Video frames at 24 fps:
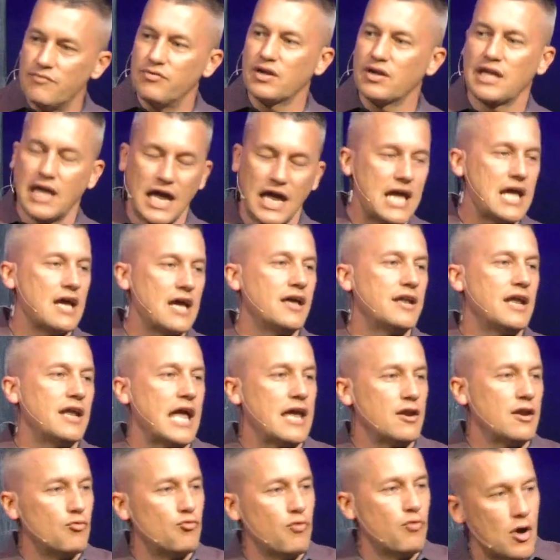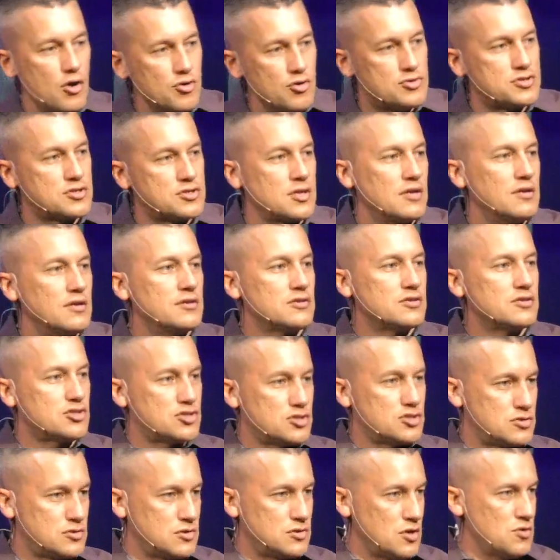of a can and roast
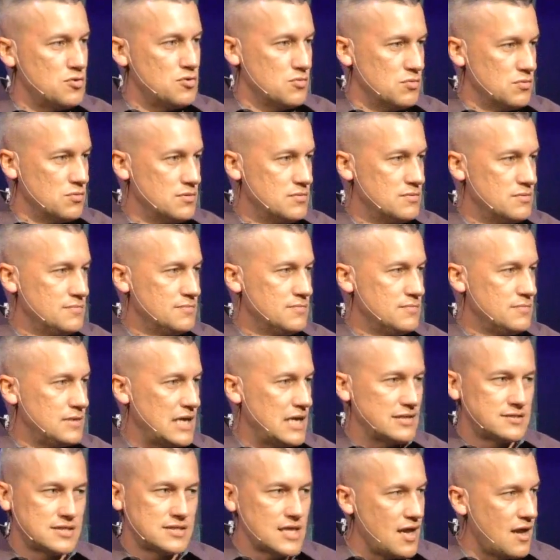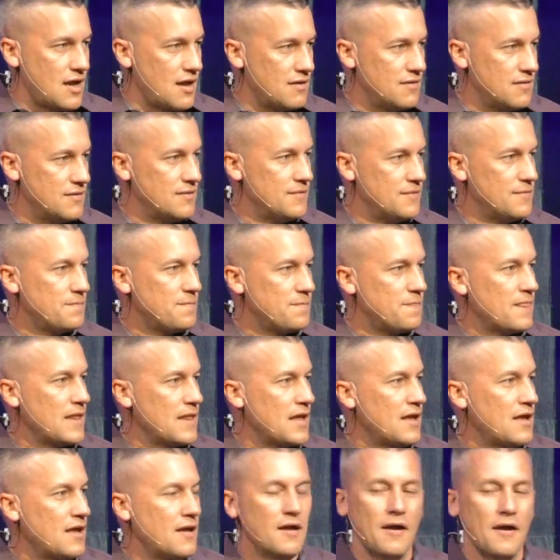stew. That's it.
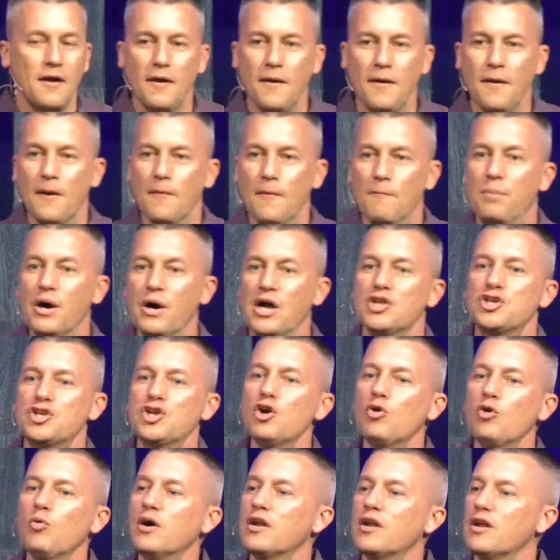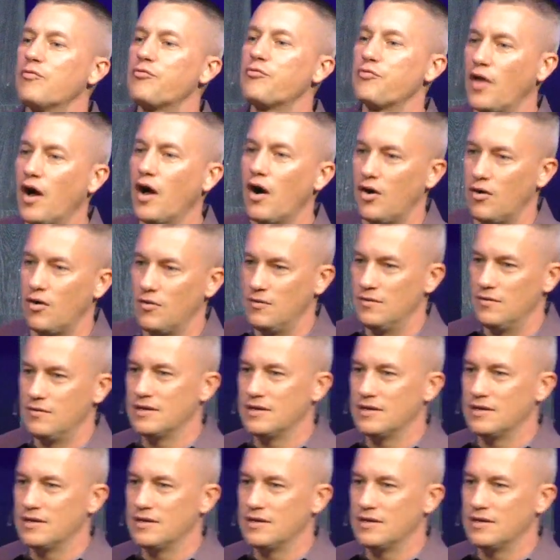But you would have thought,